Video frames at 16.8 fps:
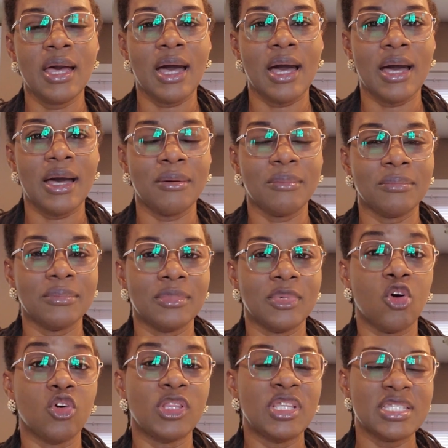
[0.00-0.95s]

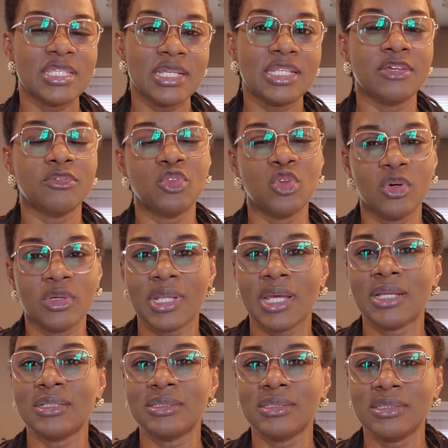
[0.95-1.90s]
or they say they've done
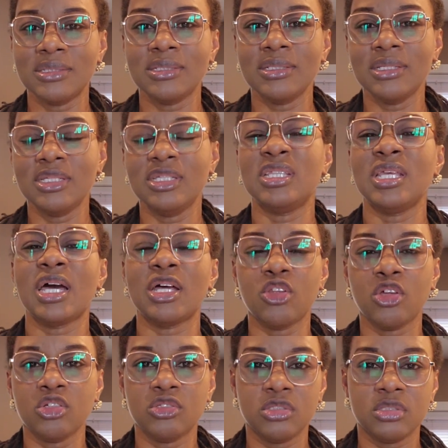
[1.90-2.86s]
and they are
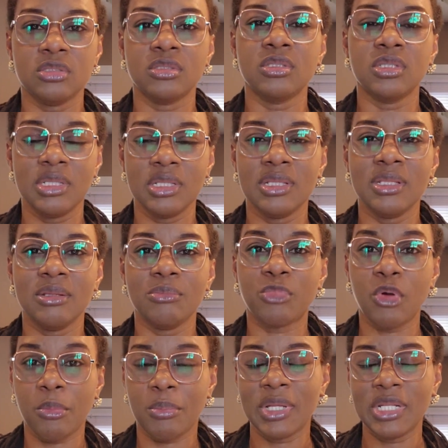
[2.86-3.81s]
not
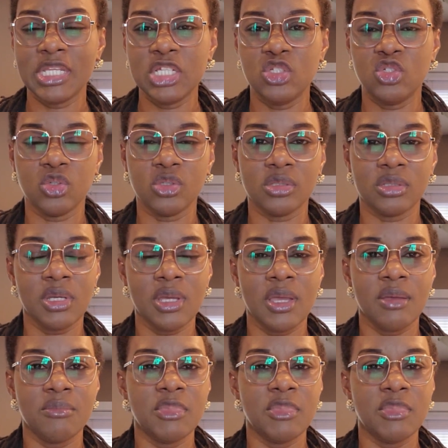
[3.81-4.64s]
properly done.